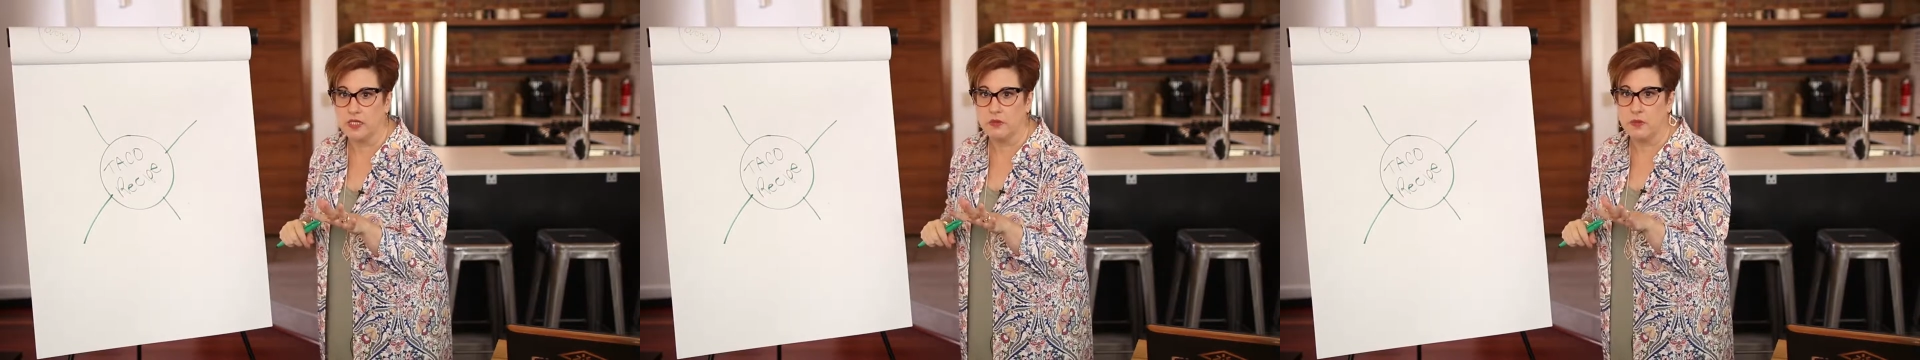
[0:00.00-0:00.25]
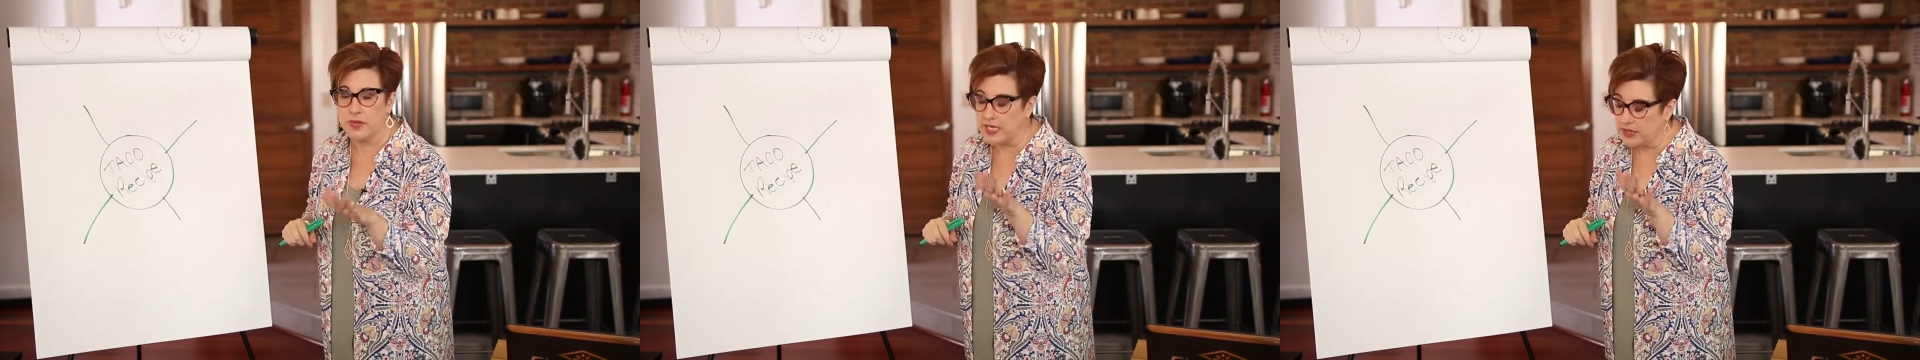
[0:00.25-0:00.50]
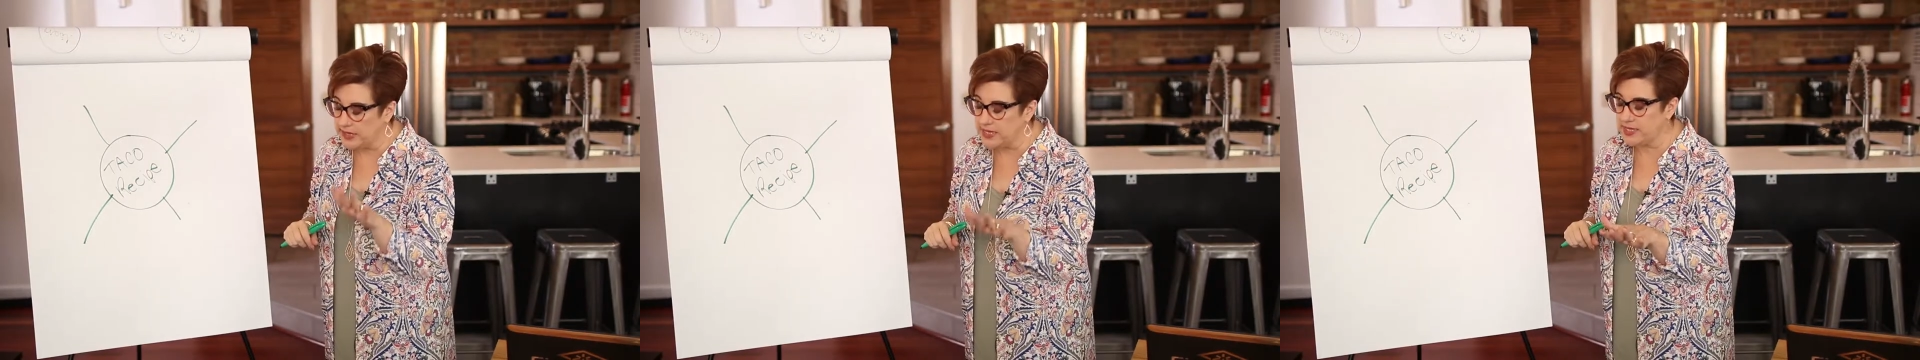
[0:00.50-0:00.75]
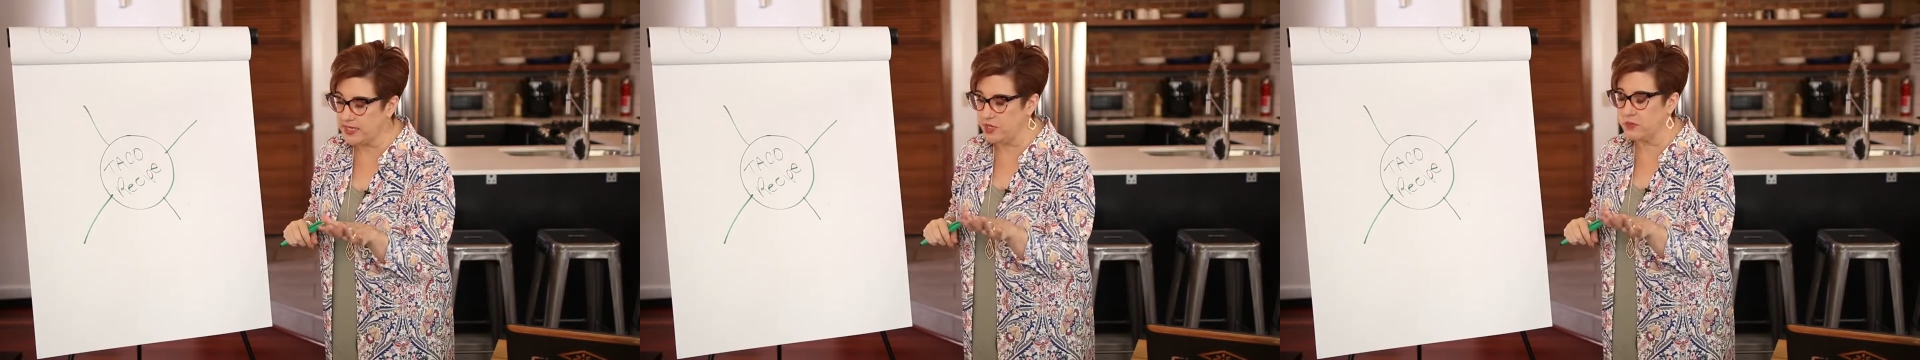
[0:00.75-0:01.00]
We wanna
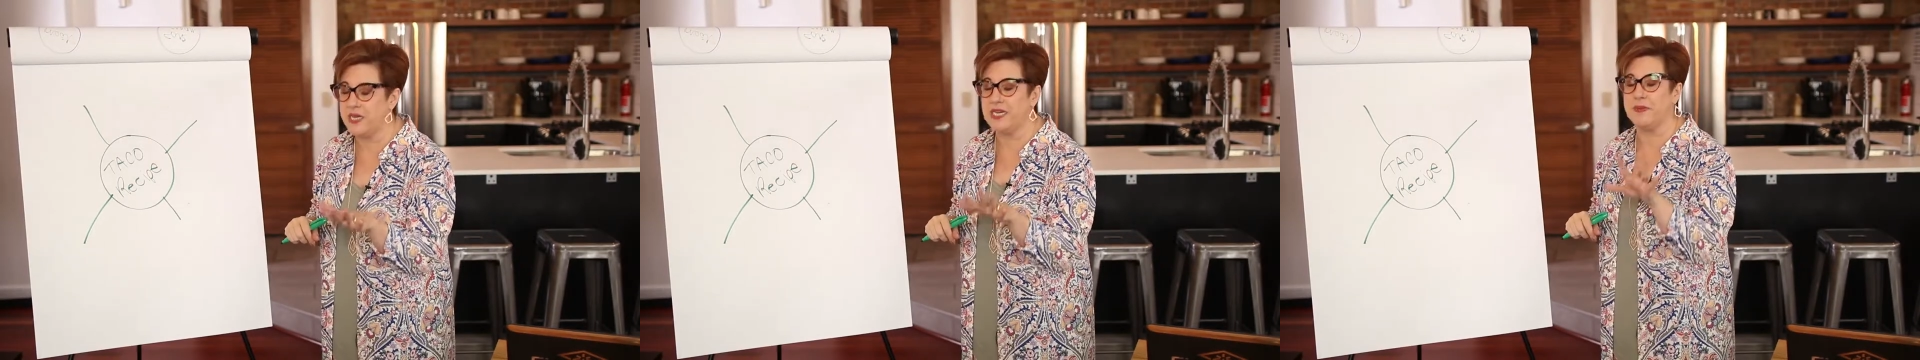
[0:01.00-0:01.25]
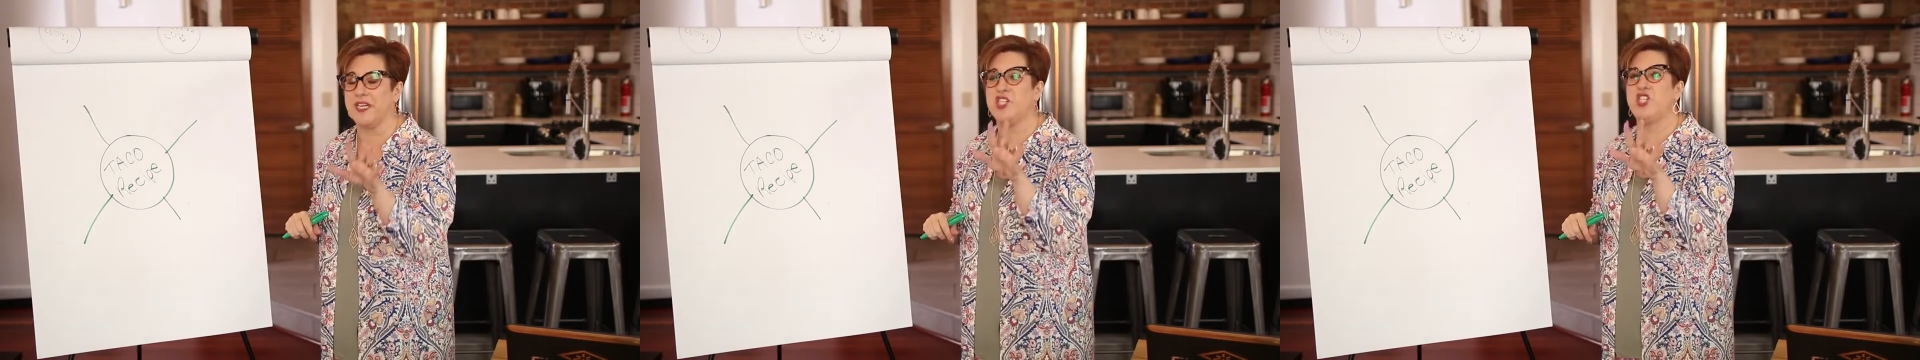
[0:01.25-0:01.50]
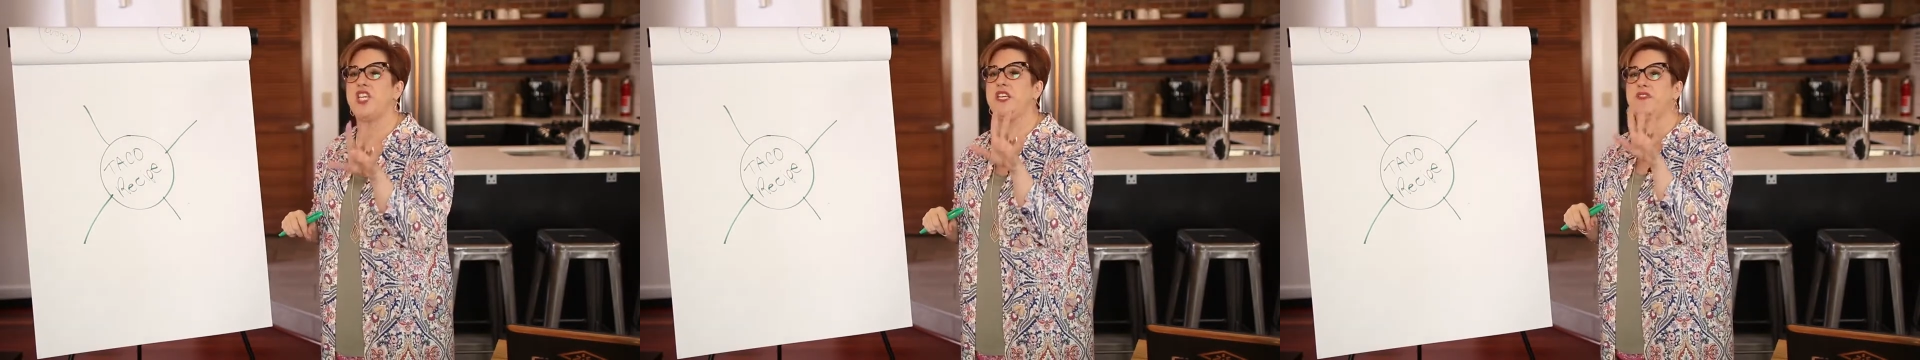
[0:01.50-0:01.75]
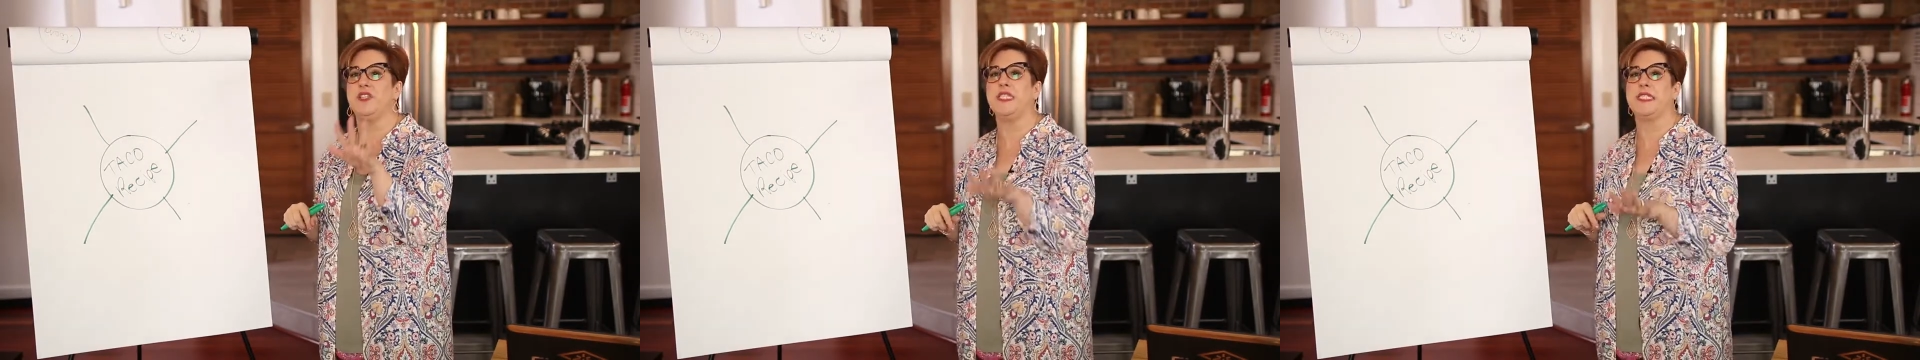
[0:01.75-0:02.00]
listen. You need to be a
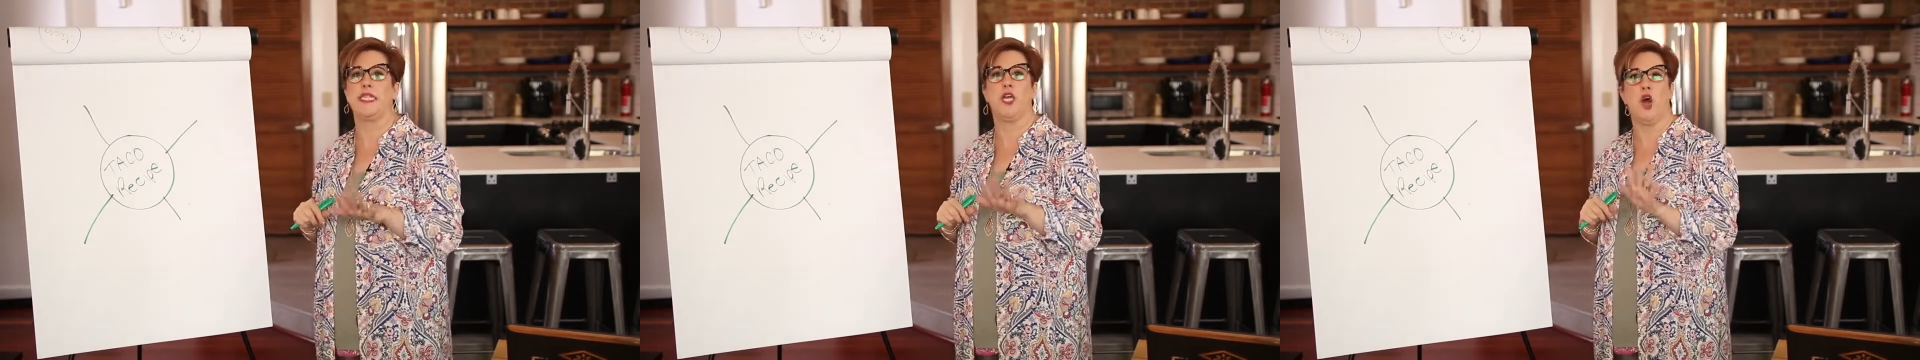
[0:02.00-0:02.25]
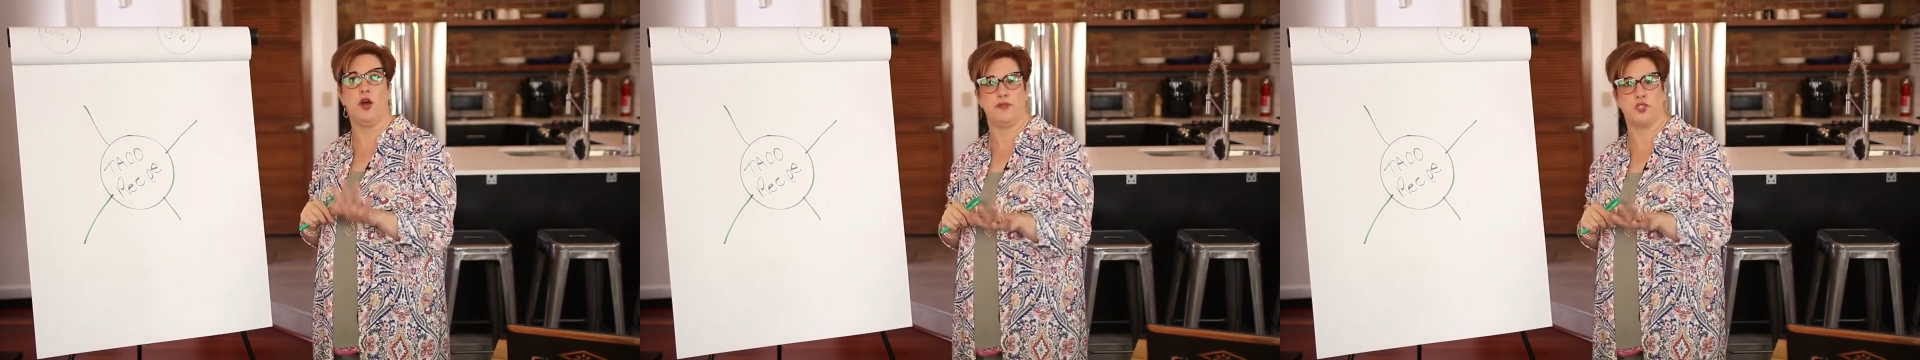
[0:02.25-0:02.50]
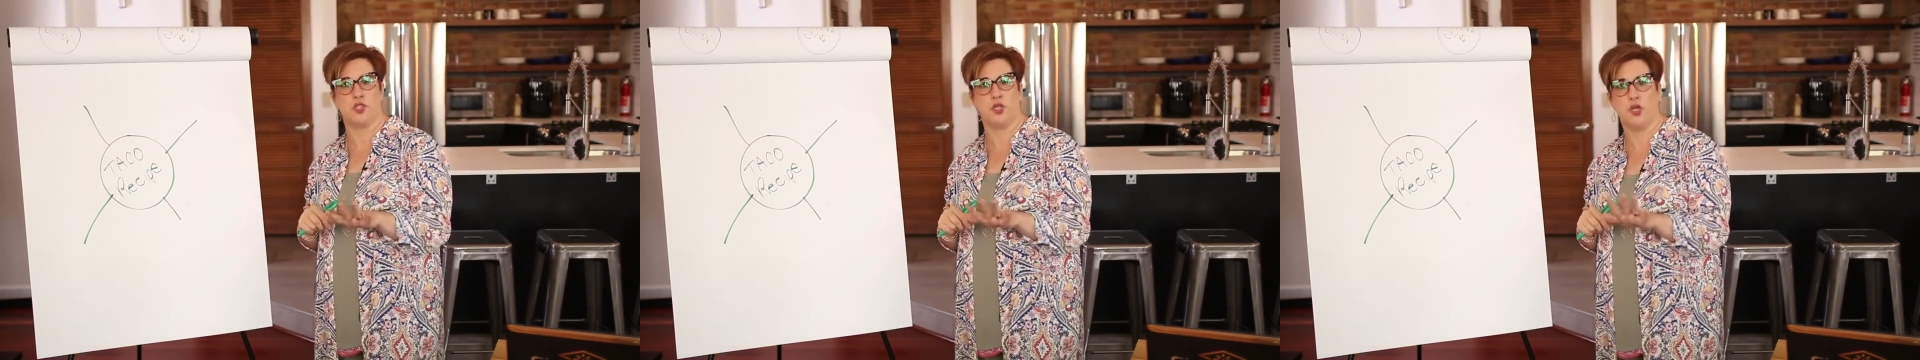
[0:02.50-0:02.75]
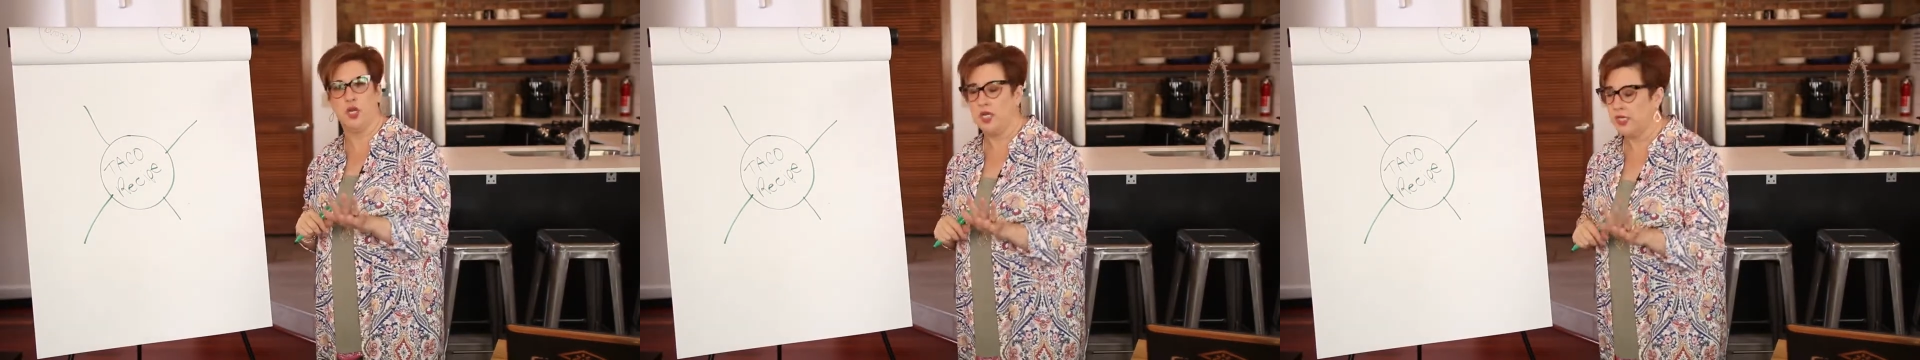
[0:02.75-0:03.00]
chief listening
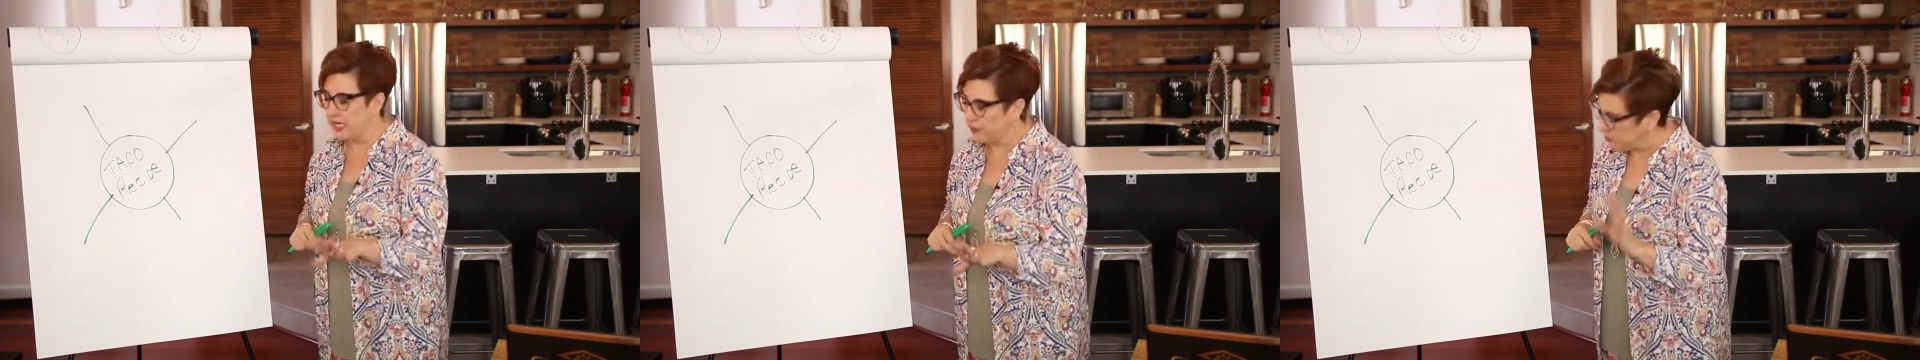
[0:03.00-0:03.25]
officer. Gotta